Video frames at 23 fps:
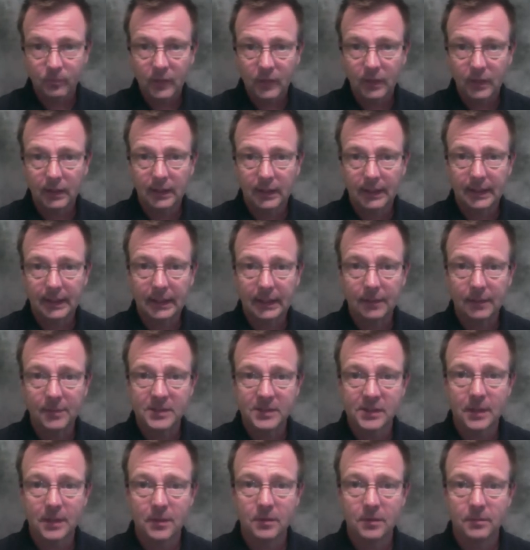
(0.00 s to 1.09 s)
This
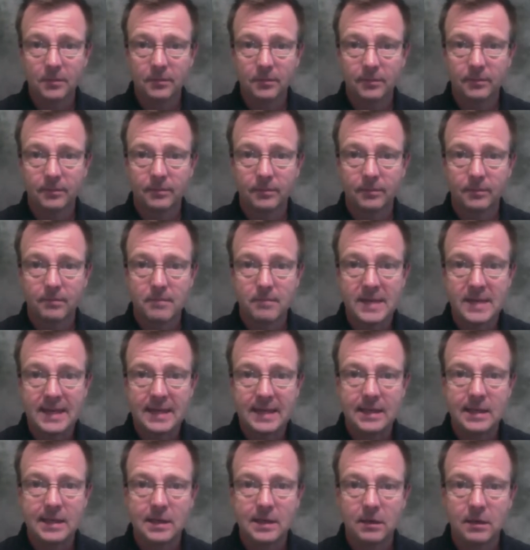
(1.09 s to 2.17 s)
other
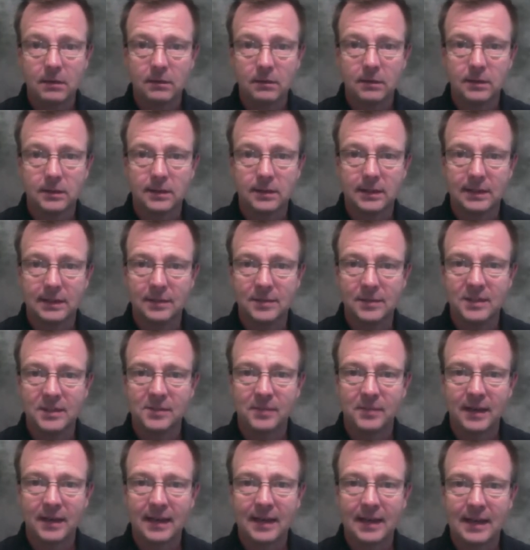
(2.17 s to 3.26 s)
me here is
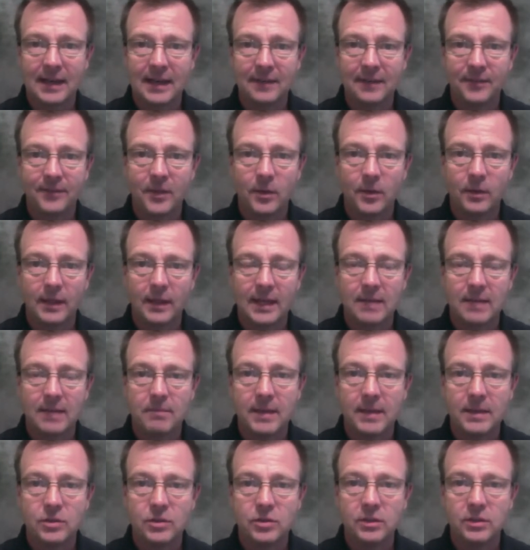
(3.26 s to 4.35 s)
my iPhone, like I
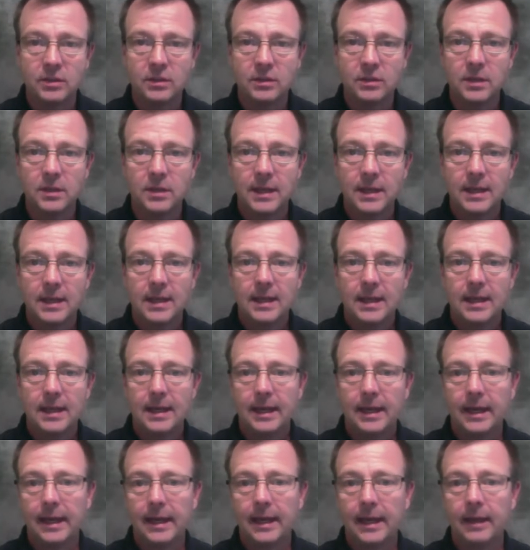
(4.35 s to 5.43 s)
mentioned,
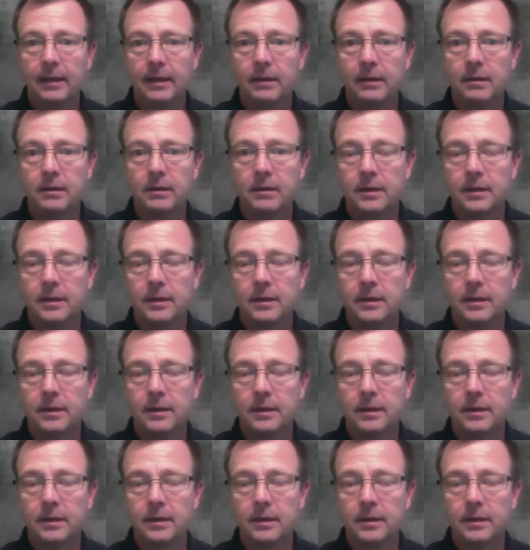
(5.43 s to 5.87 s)
and